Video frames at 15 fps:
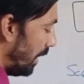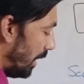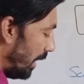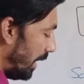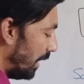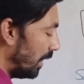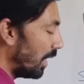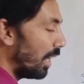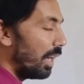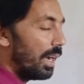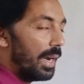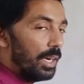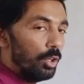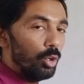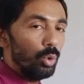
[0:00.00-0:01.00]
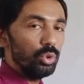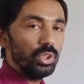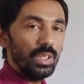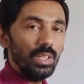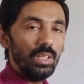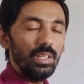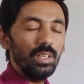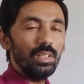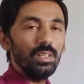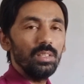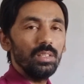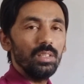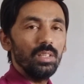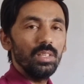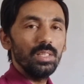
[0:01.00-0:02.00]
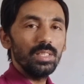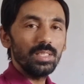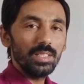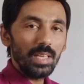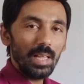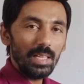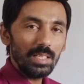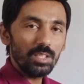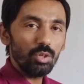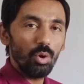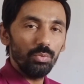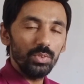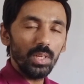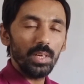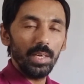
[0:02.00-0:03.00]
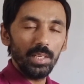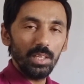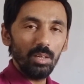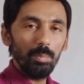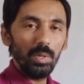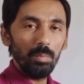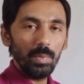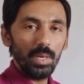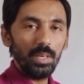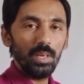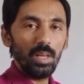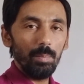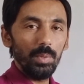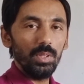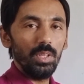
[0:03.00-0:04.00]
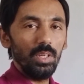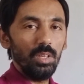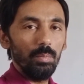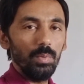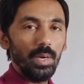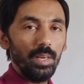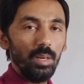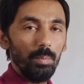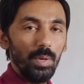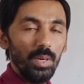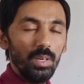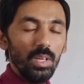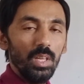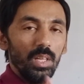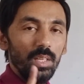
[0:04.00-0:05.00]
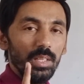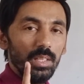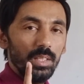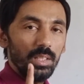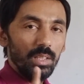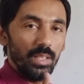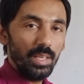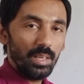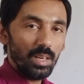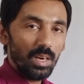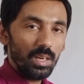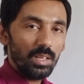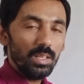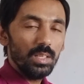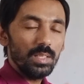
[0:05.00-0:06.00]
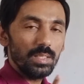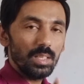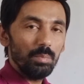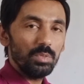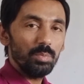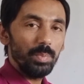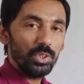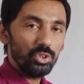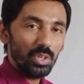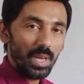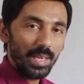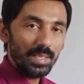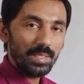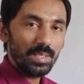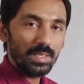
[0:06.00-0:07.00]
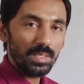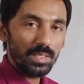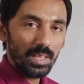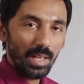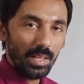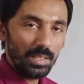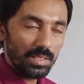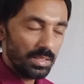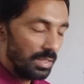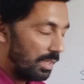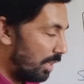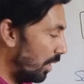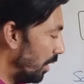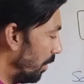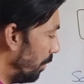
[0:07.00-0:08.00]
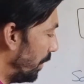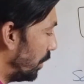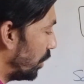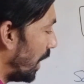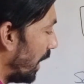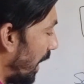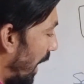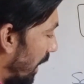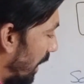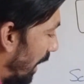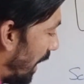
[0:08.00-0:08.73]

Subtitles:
in the endothelial cells of the retinal pigmented epithelium. I repeat, there are some specialized cells which are at the